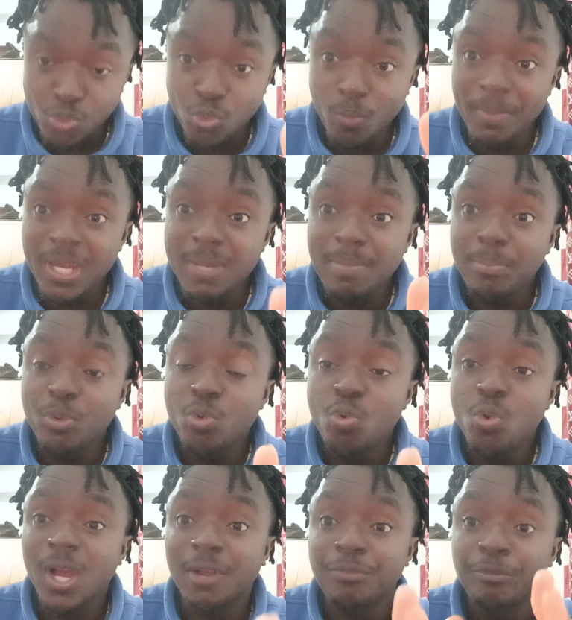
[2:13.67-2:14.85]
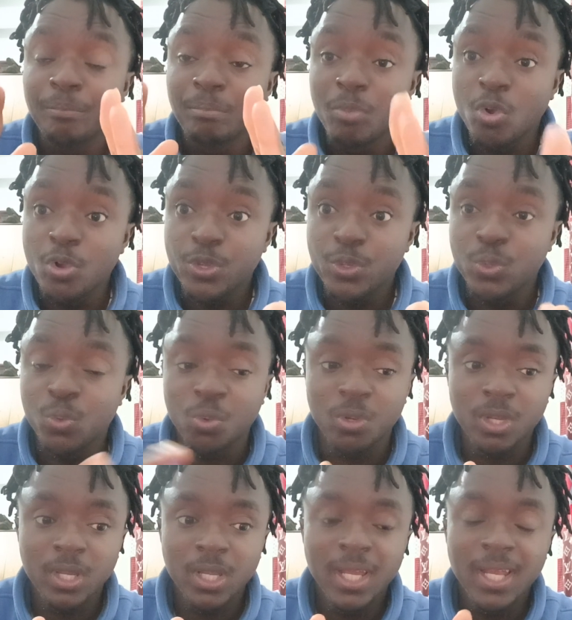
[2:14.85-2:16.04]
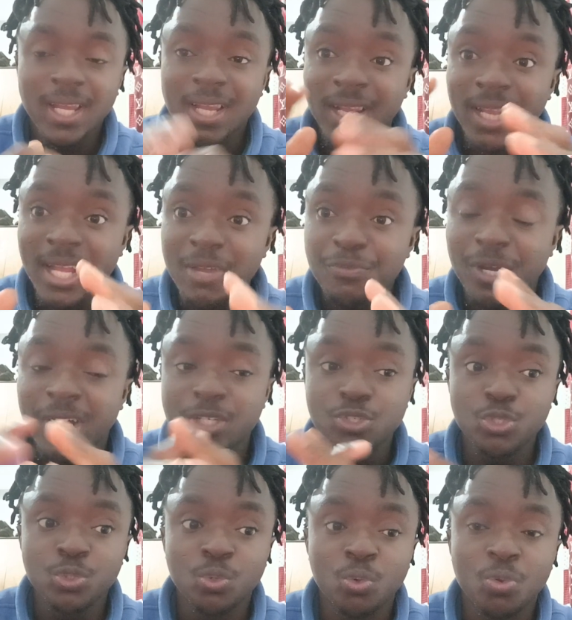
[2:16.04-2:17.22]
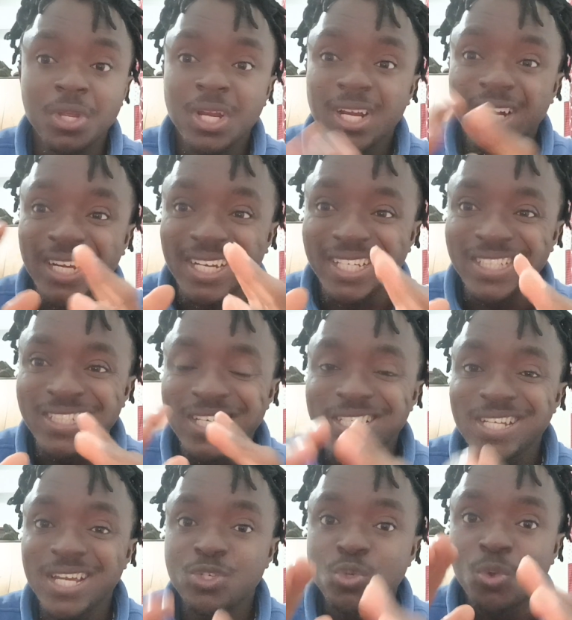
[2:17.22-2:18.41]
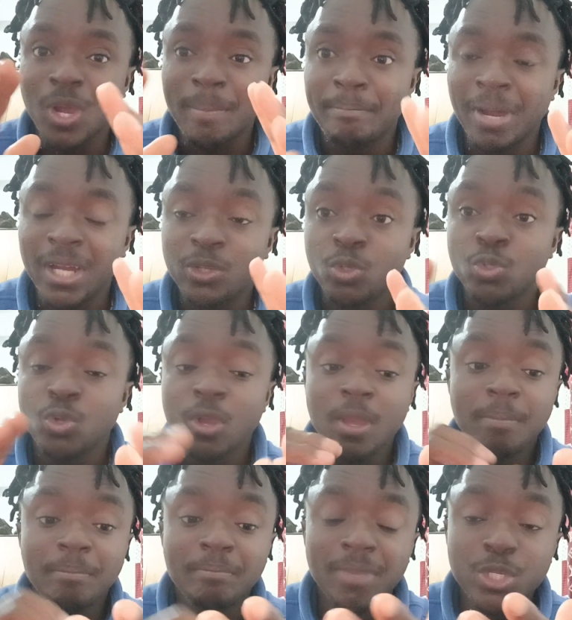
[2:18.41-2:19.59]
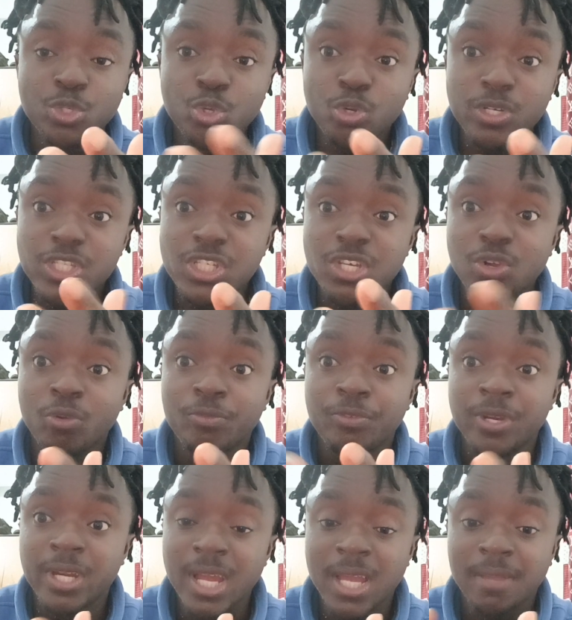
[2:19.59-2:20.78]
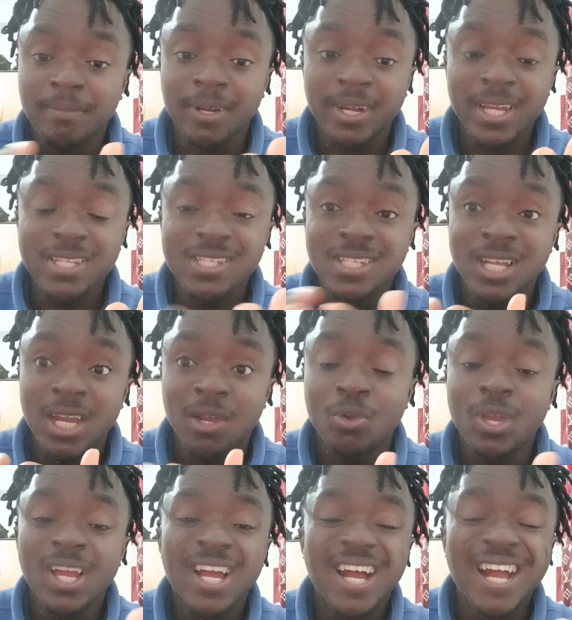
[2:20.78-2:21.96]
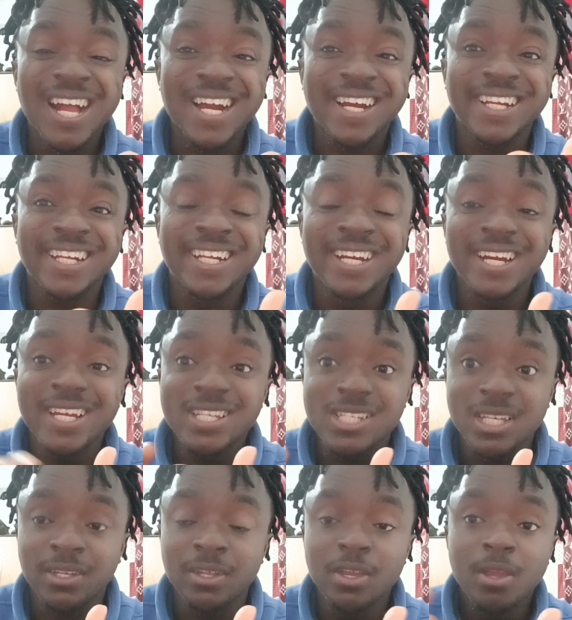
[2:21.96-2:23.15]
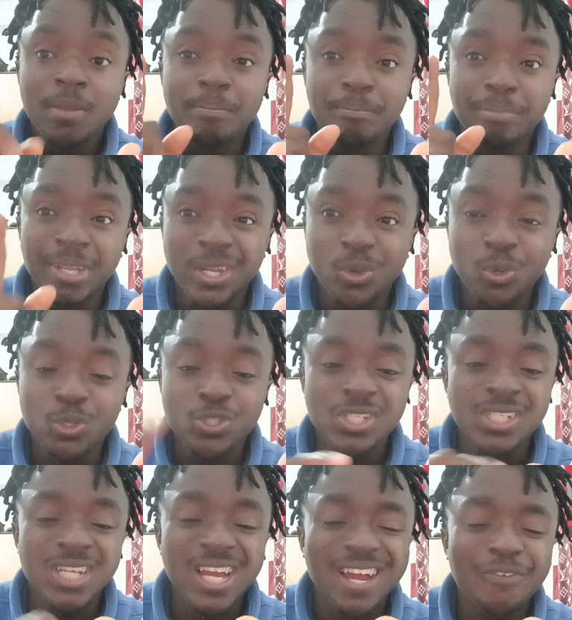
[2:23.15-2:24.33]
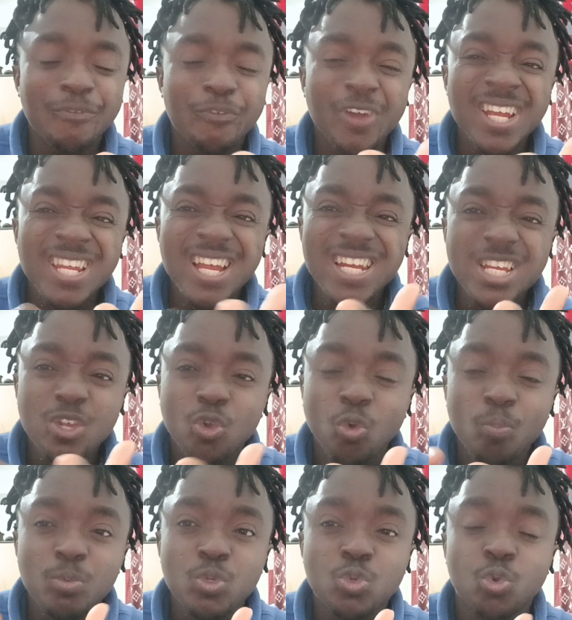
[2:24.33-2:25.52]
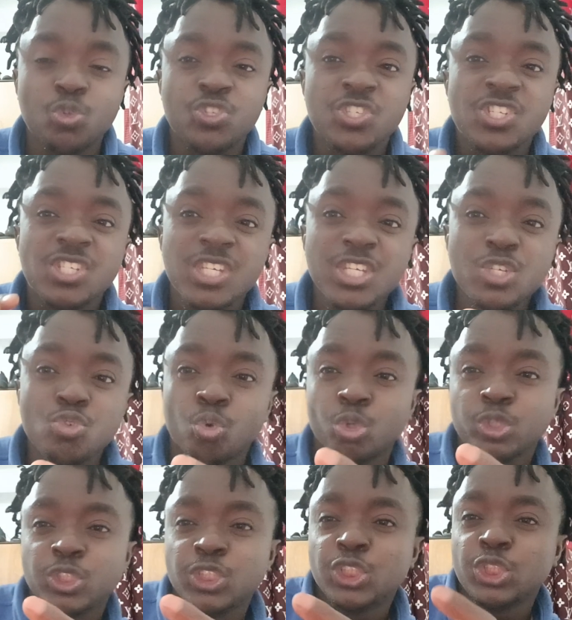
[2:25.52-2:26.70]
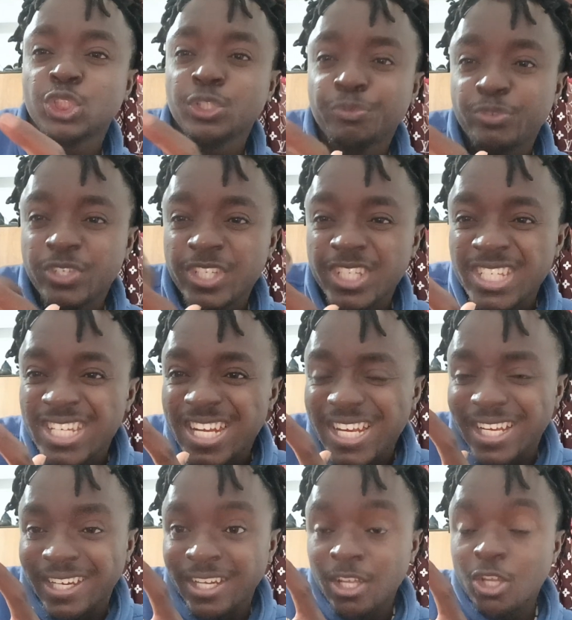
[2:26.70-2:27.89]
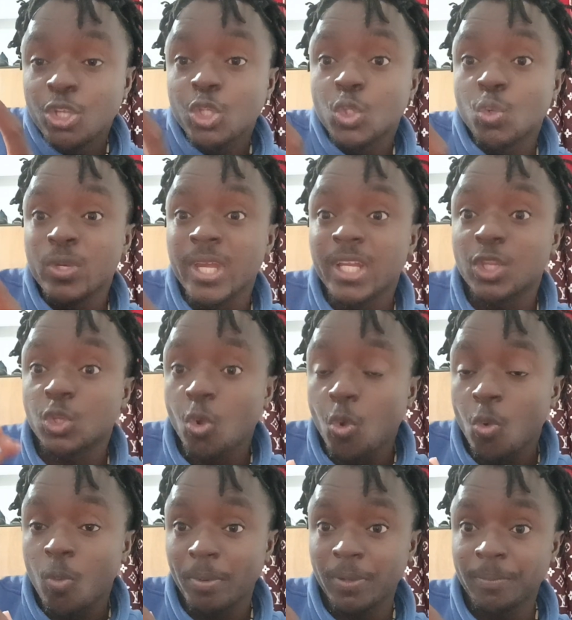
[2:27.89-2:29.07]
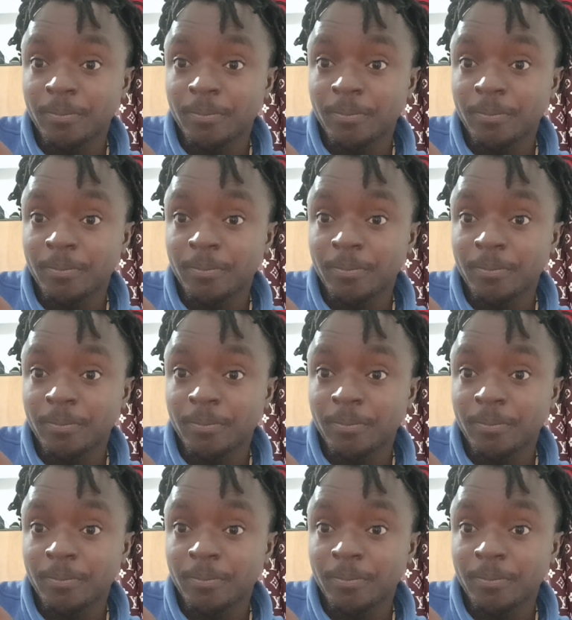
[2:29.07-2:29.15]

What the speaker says: many people who have mocked you, laughed at you, rejected you, abandoned, majority of them right now are regretting, because they have finally come to see your shifting to the top.